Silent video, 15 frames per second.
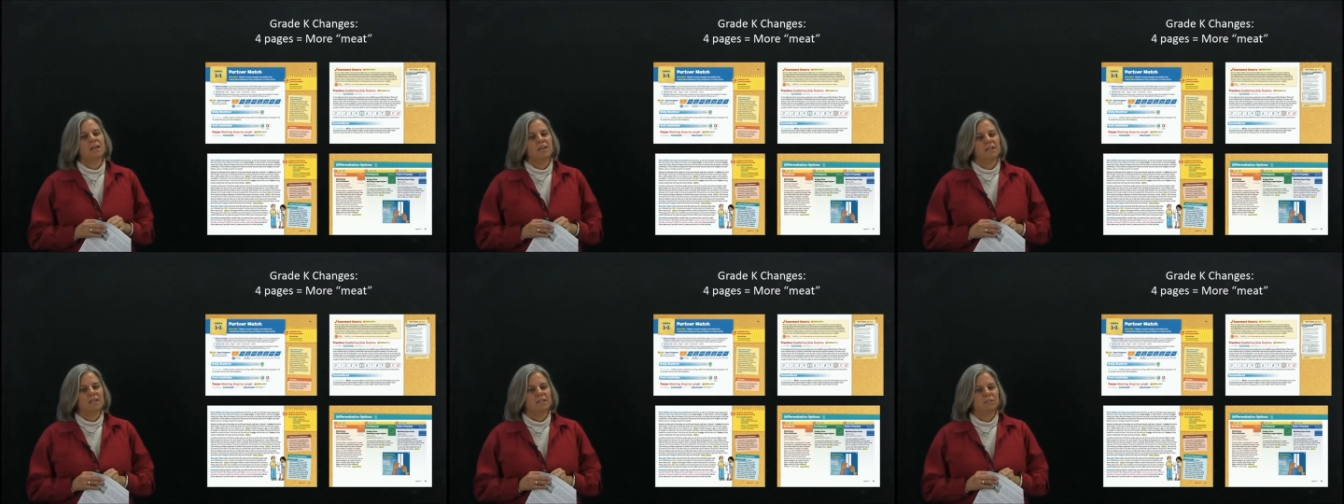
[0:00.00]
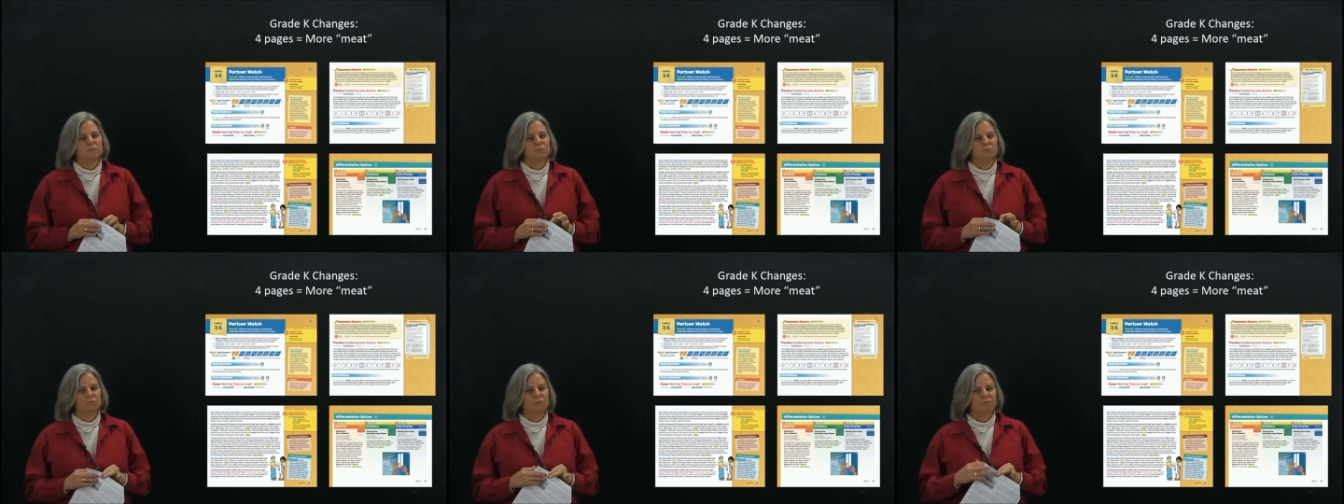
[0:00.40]
is
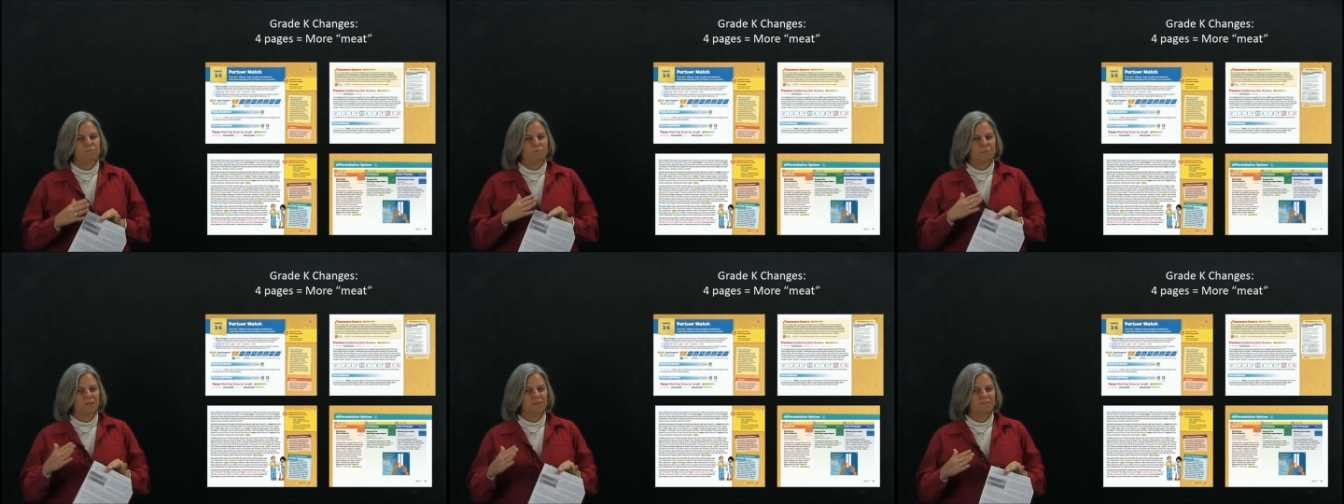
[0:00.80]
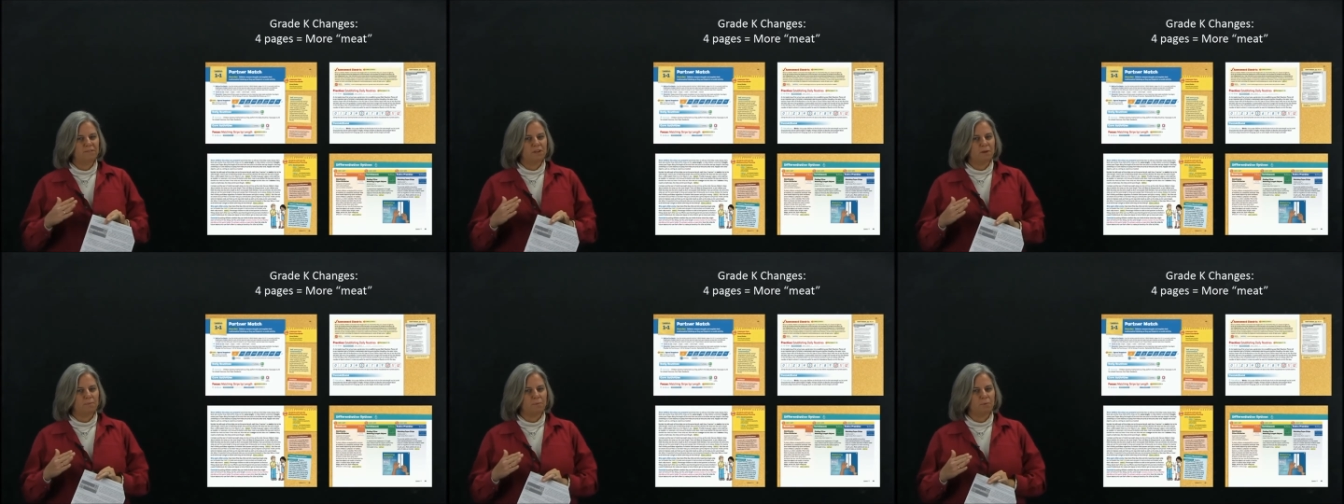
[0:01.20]
we've beefed
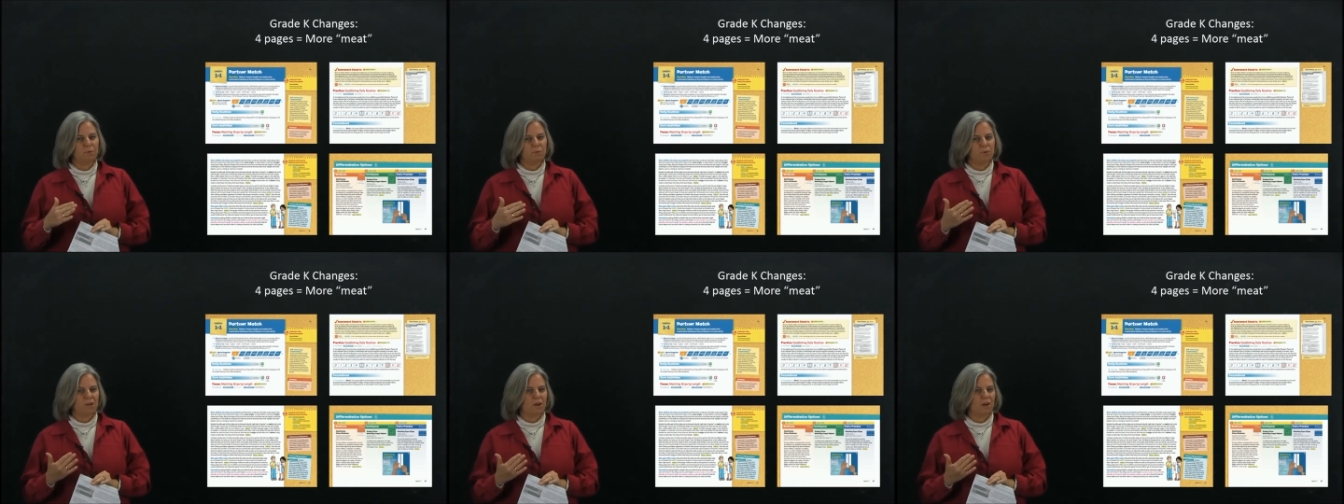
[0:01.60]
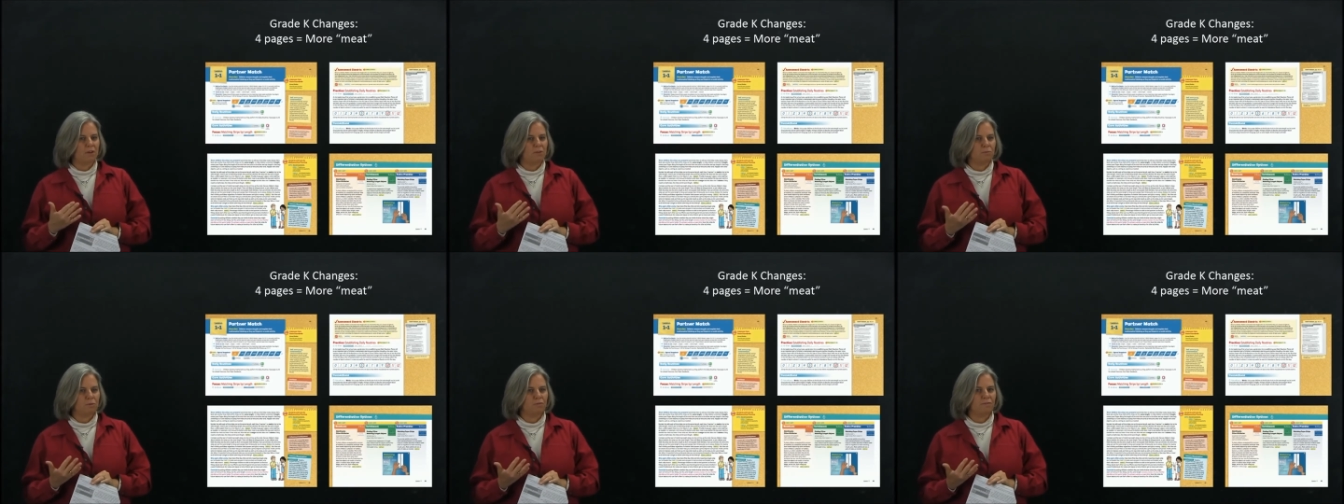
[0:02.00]
up what we call
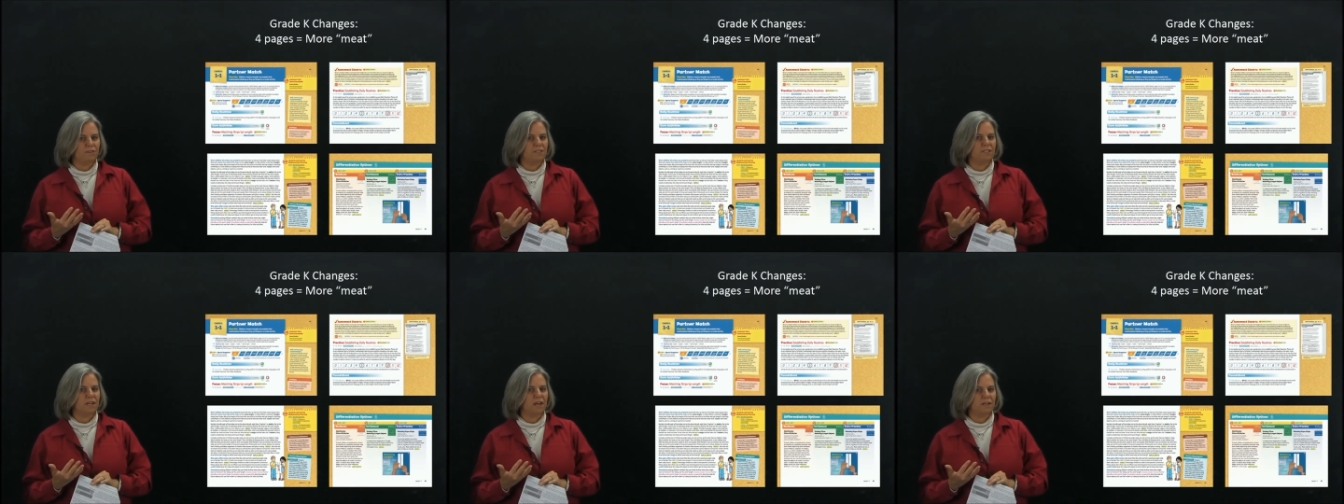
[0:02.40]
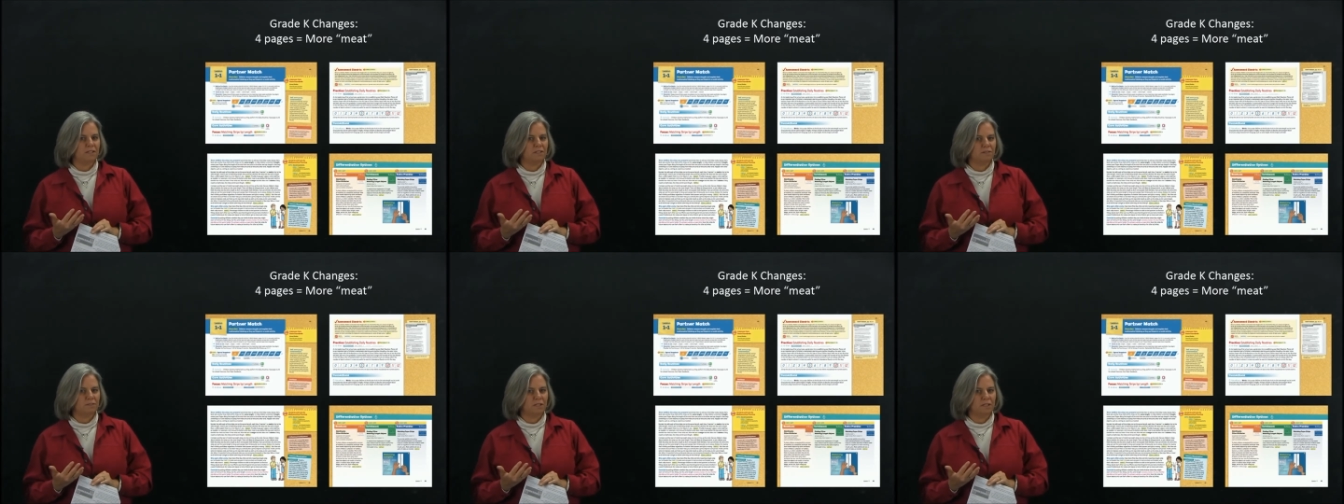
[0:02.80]
the revisit
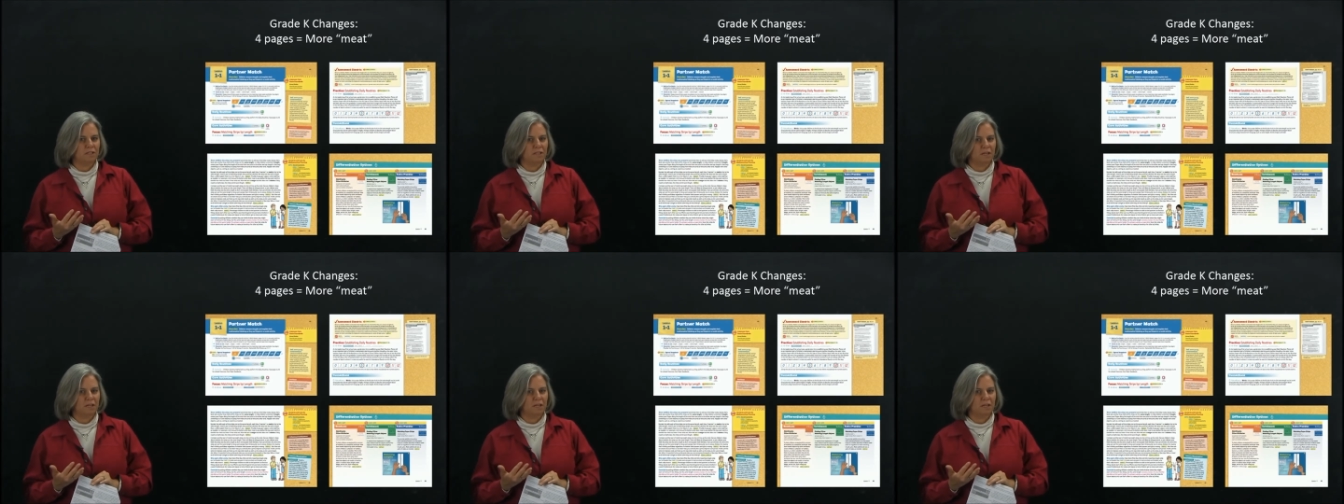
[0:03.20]
activity.